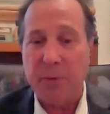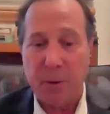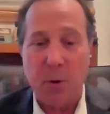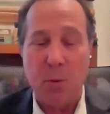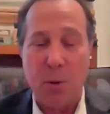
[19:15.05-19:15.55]
if you're
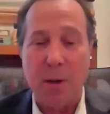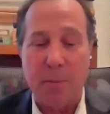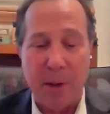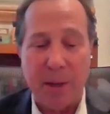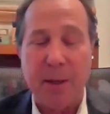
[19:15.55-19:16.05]
going to go around
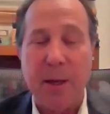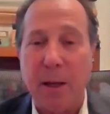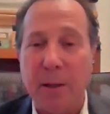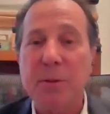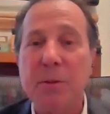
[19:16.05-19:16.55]
and make
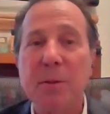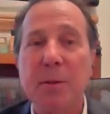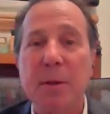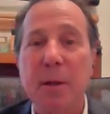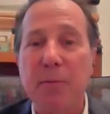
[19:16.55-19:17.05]
cuts,
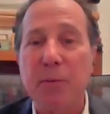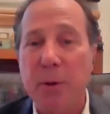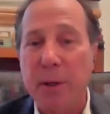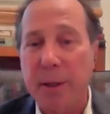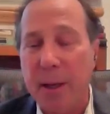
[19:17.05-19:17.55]
if
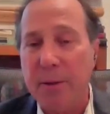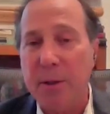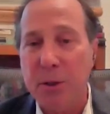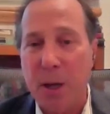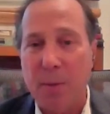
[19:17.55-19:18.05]
you're going to cut
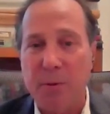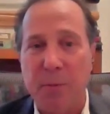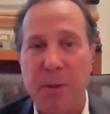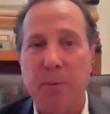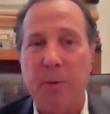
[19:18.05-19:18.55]
the jobs
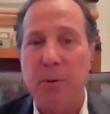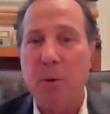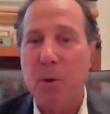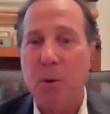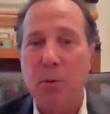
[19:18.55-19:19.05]
of people and you
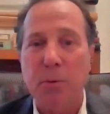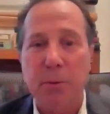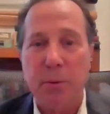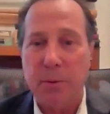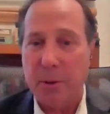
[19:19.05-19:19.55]
don't know
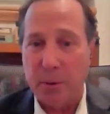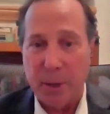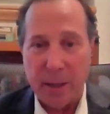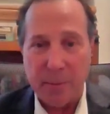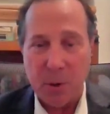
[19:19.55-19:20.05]
who their
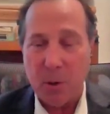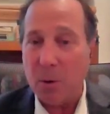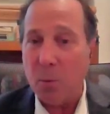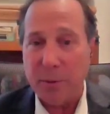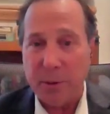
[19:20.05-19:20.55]
names are
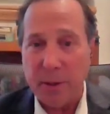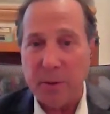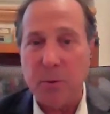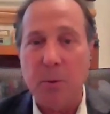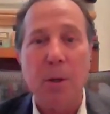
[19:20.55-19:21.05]
or what they
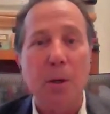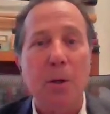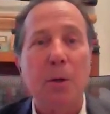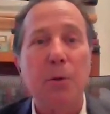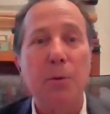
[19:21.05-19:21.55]
do,
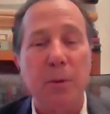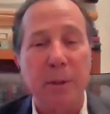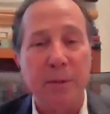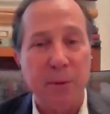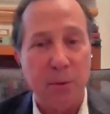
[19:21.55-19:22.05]
you're
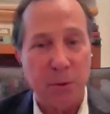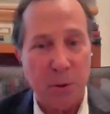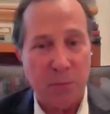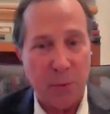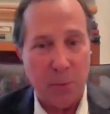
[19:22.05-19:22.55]
leaving
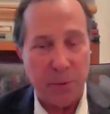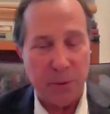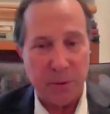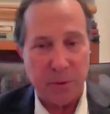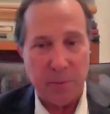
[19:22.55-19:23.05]
yourself
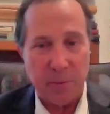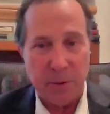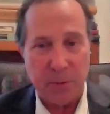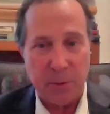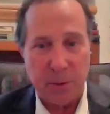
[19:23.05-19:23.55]
open to some of these